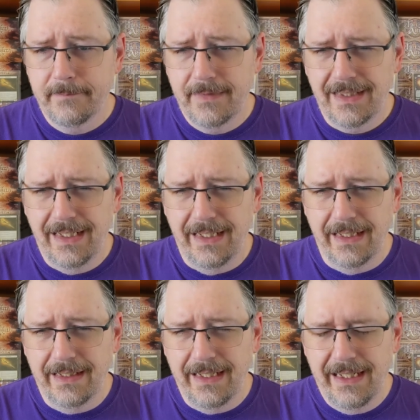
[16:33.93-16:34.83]

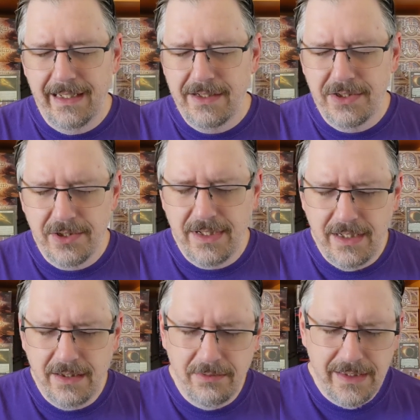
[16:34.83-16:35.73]
I had a Stir the
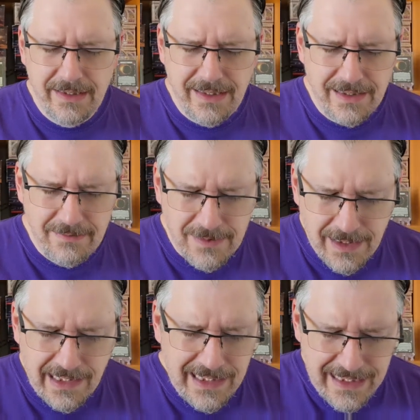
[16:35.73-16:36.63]
Aether Winds that I
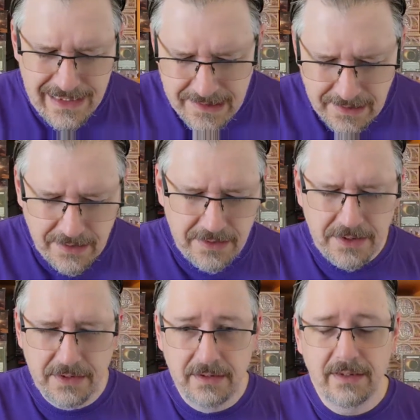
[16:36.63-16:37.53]
wanted to get in
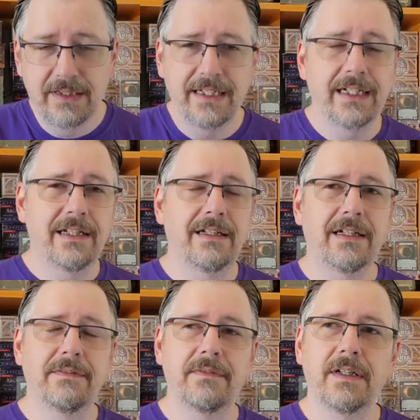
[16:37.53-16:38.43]
Arsenal. Again,
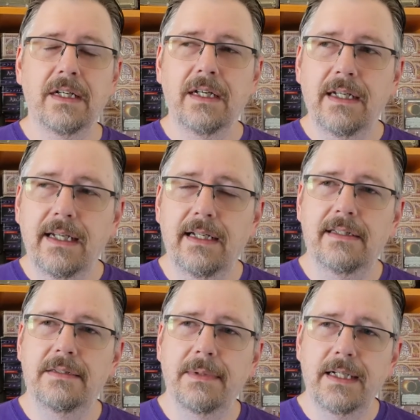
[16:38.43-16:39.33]
I've got this
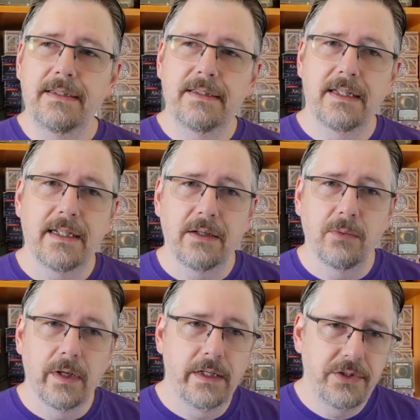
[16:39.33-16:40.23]
mindset that I
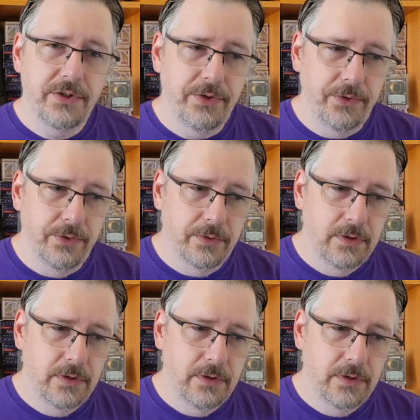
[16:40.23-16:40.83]
want to